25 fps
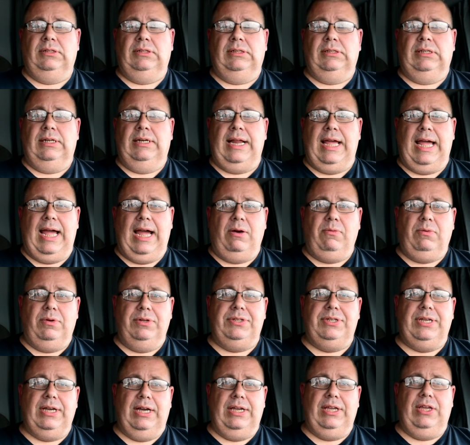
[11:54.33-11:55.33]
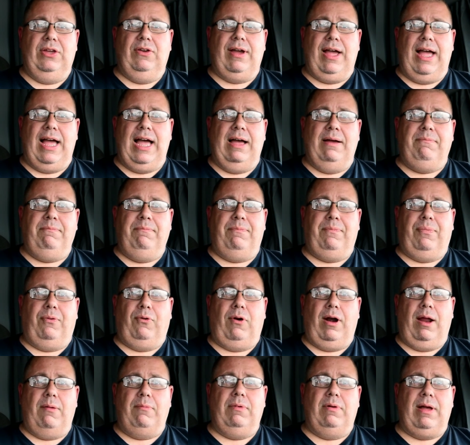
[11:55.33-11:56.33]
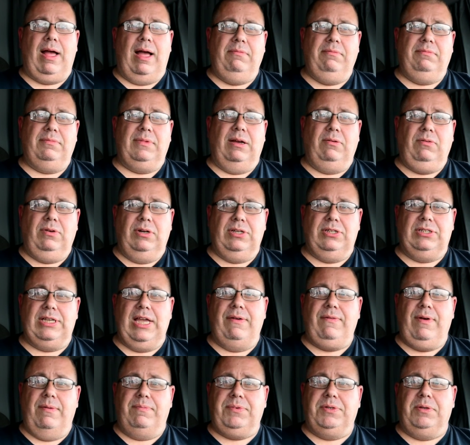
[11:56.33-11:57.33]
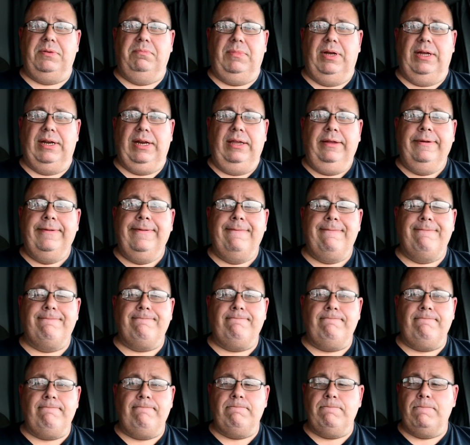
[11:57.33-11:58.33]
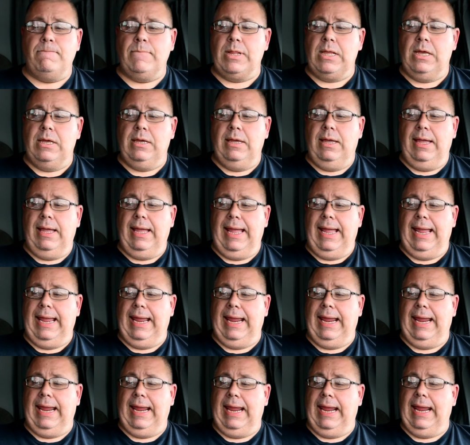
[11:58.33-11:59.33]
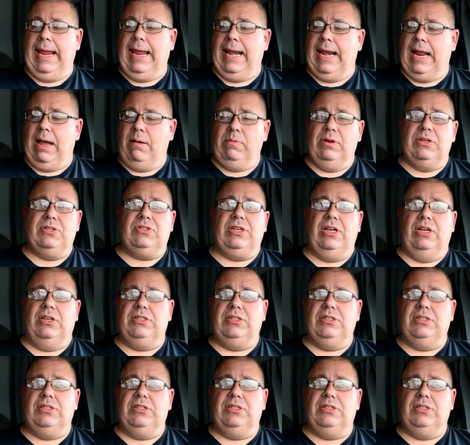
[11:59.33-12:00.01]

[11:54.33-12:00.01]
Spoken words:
Now, I will tell you, I'm going to save up some money, and I'm going to sell